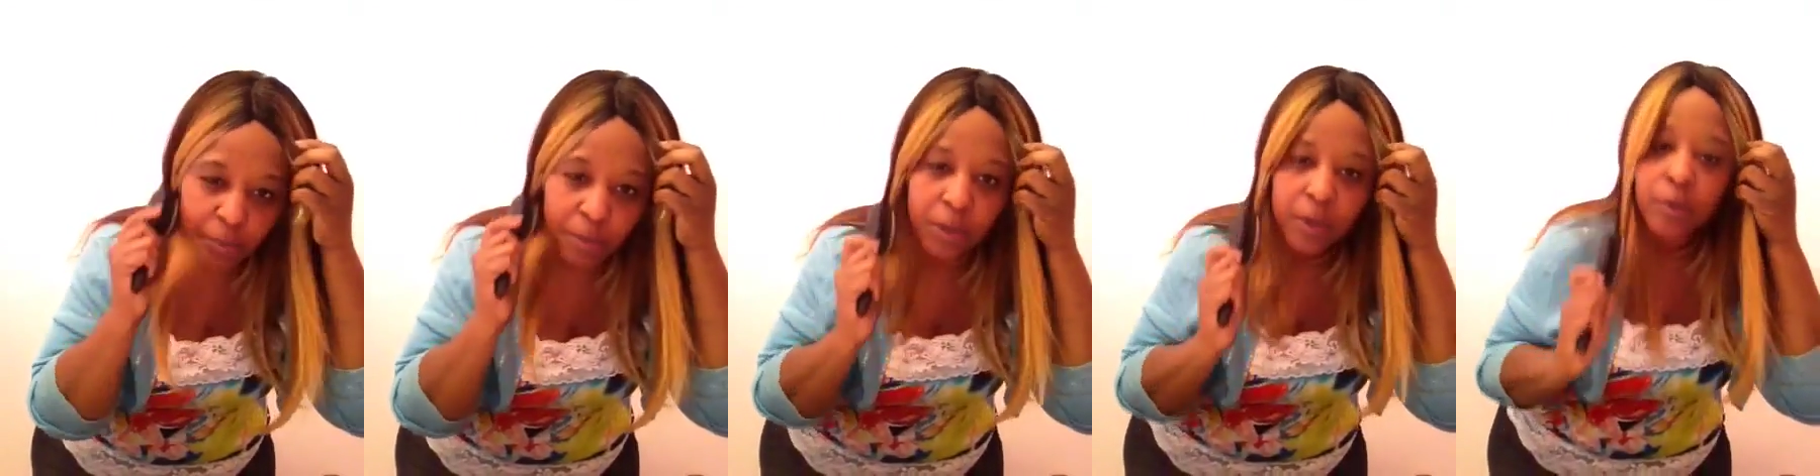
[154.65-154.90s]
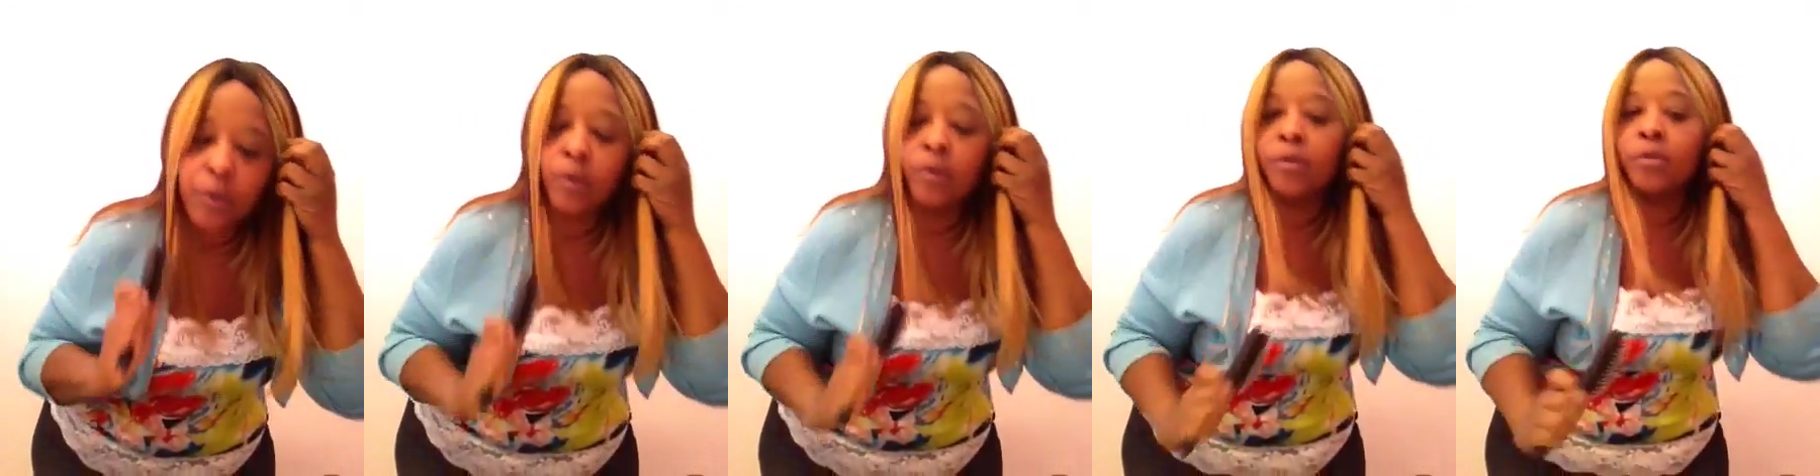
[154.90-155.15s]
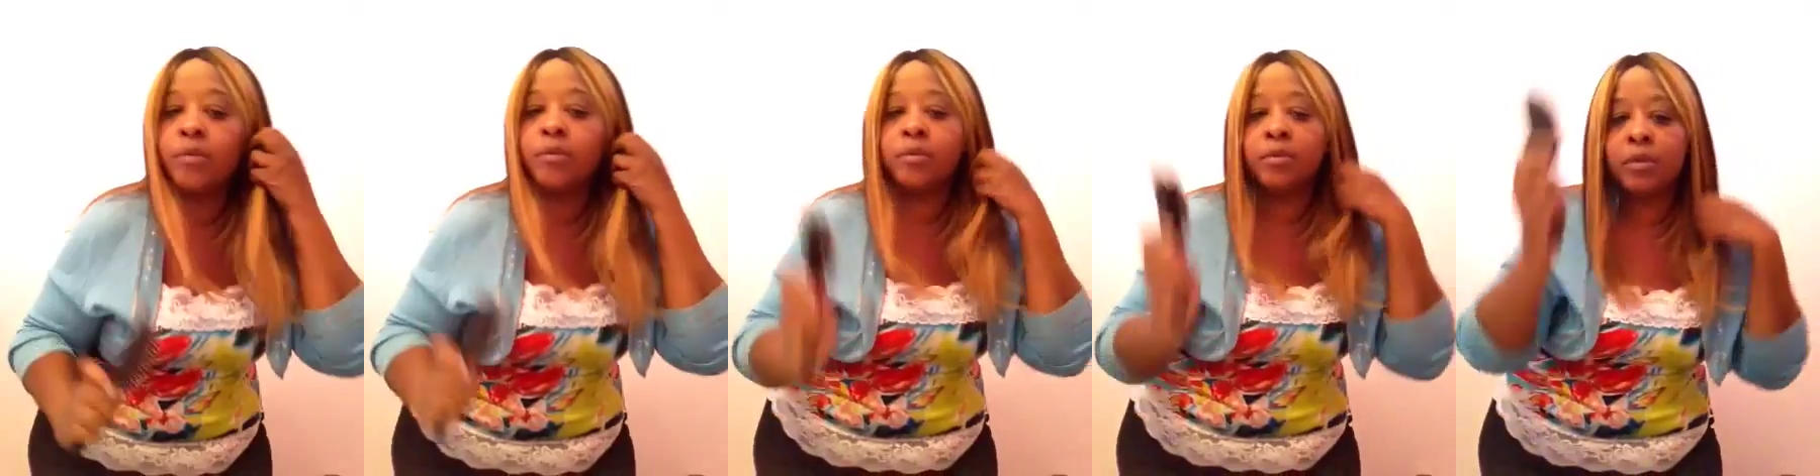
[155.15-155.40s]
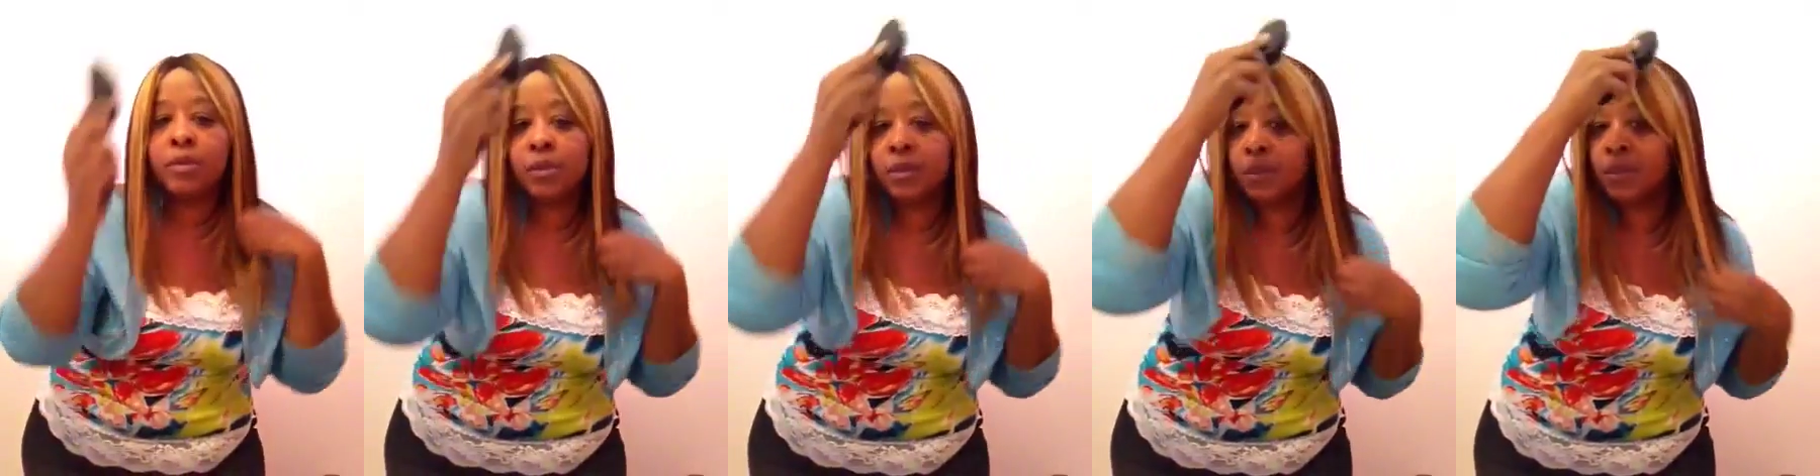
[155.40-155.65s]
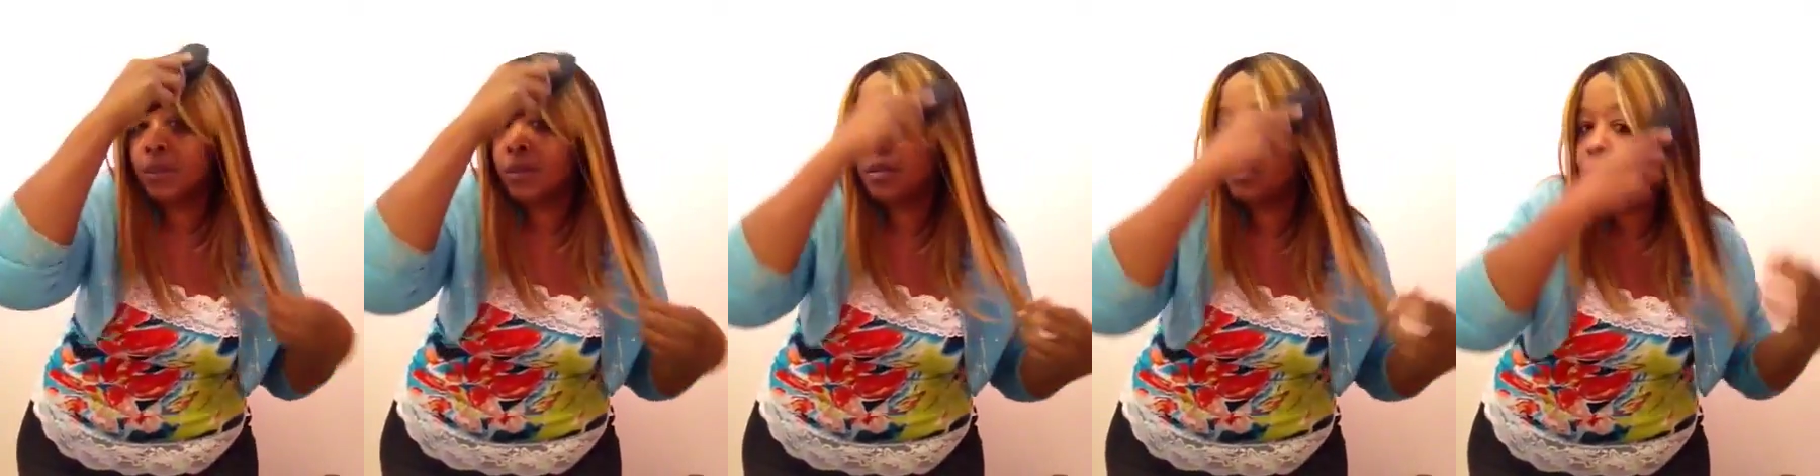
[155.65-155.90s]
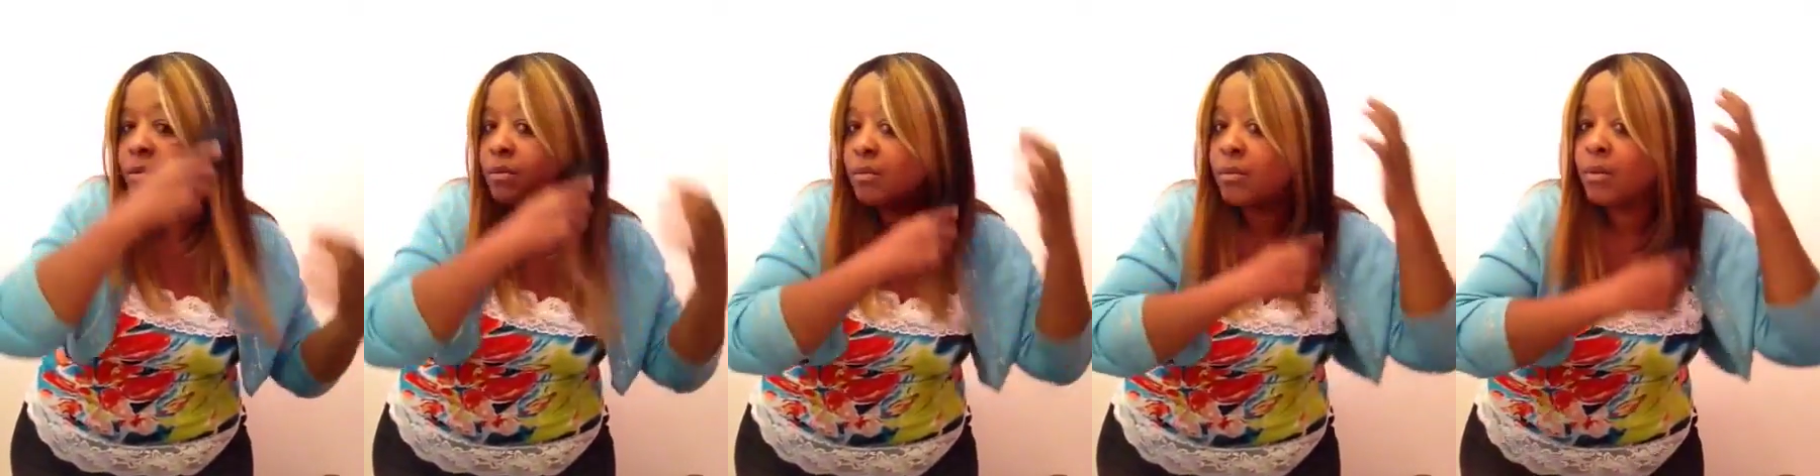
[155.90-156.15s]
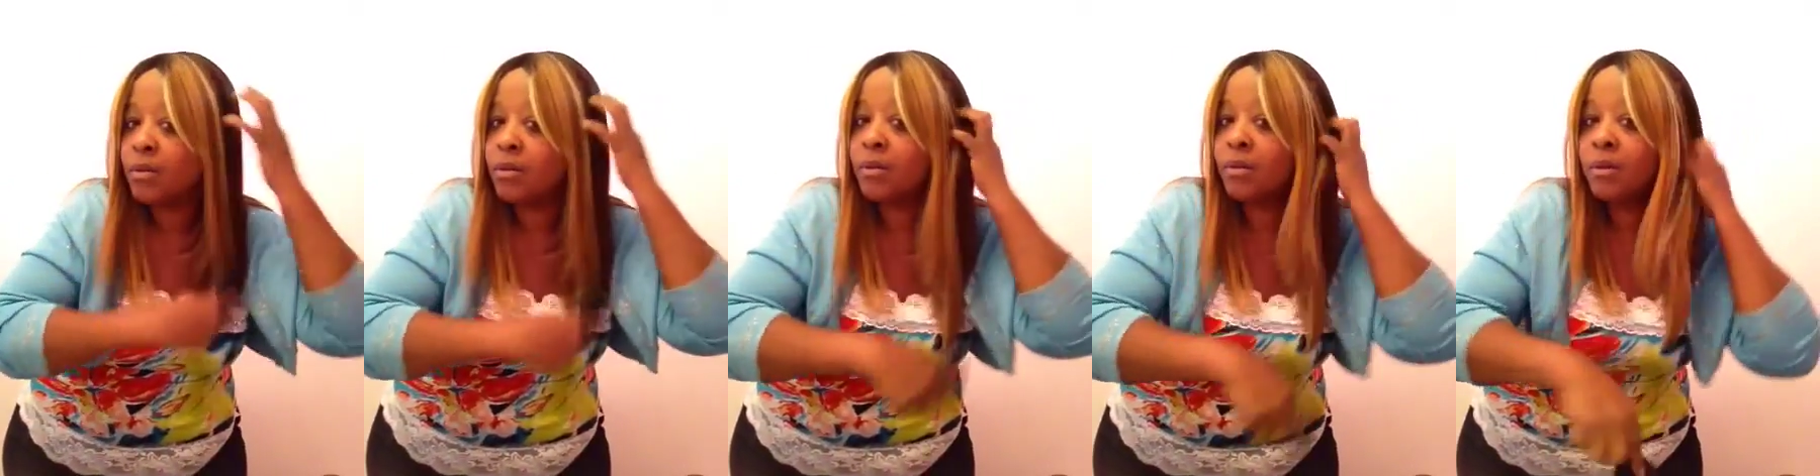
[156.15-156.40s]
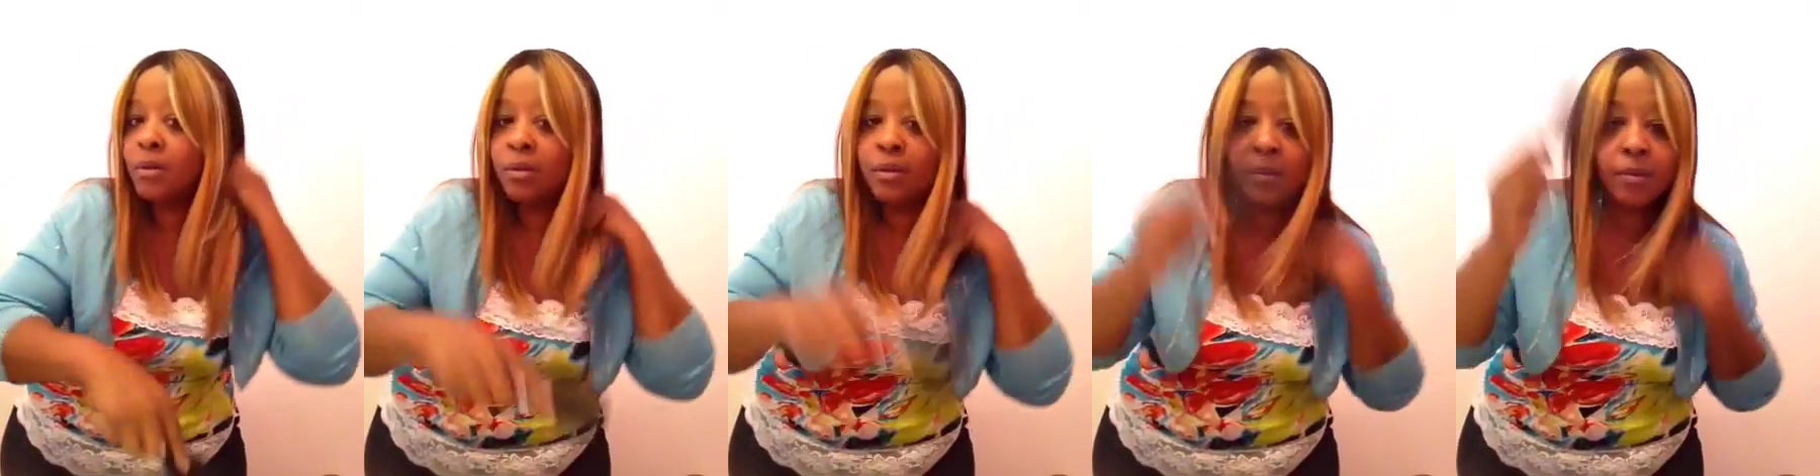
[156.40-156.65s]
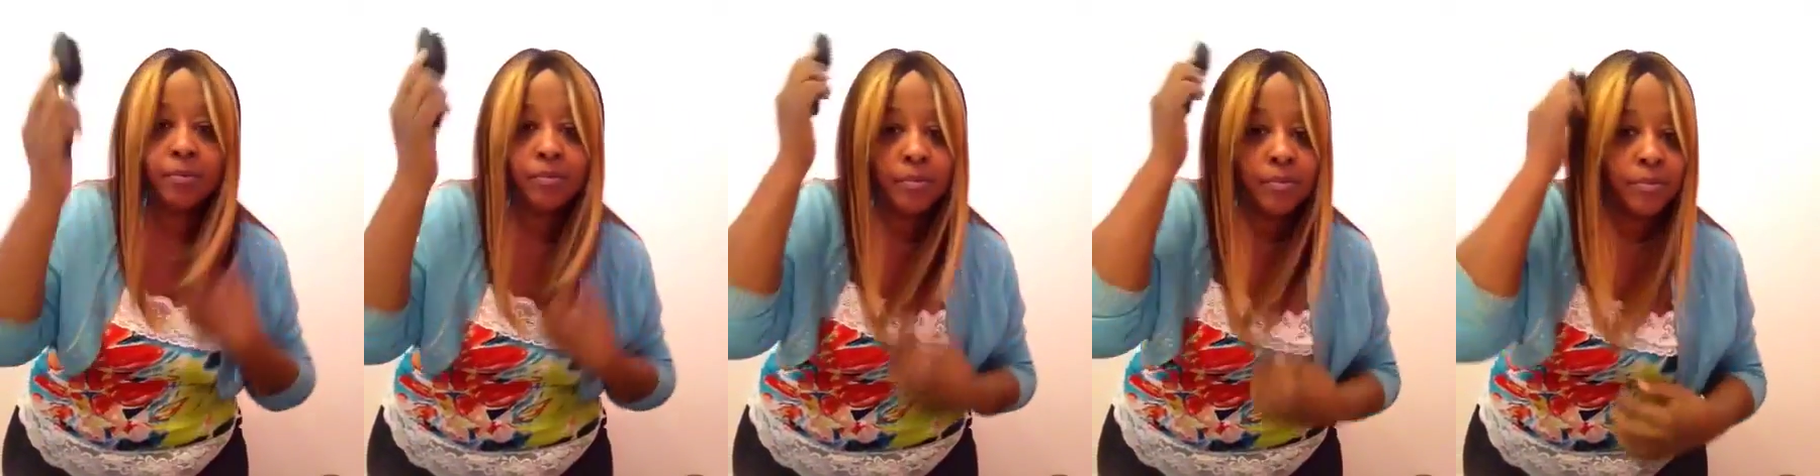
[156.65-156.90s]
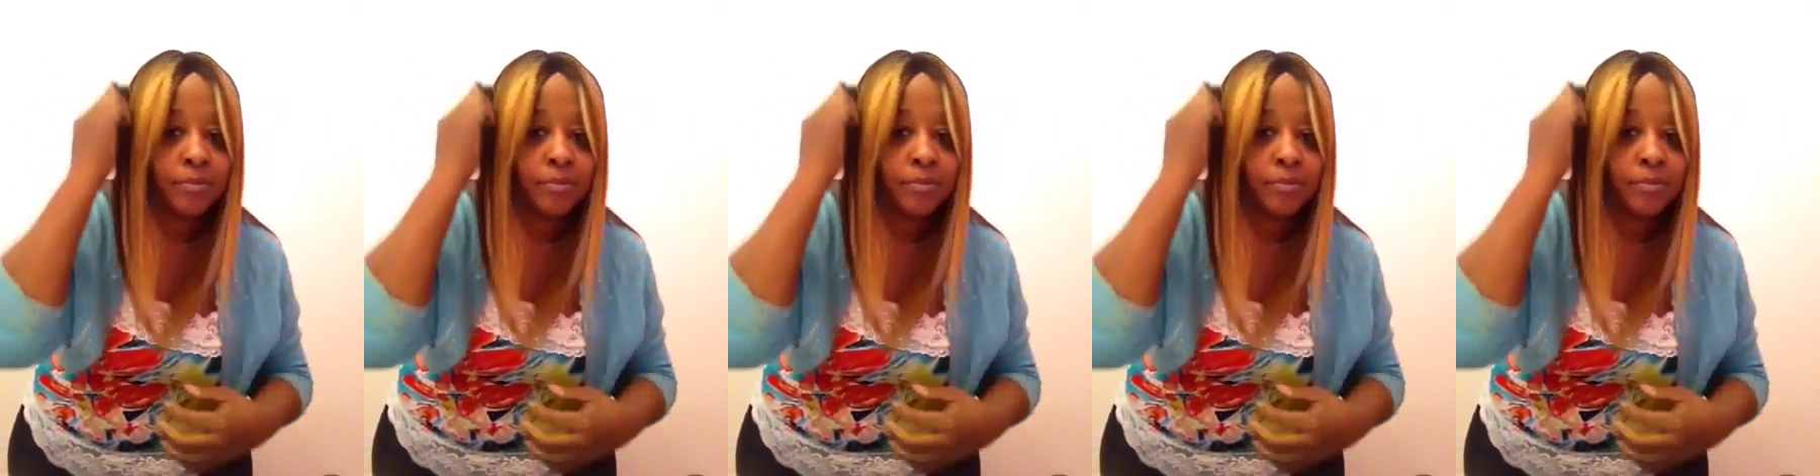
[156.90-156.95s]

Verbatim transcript: middle. Um,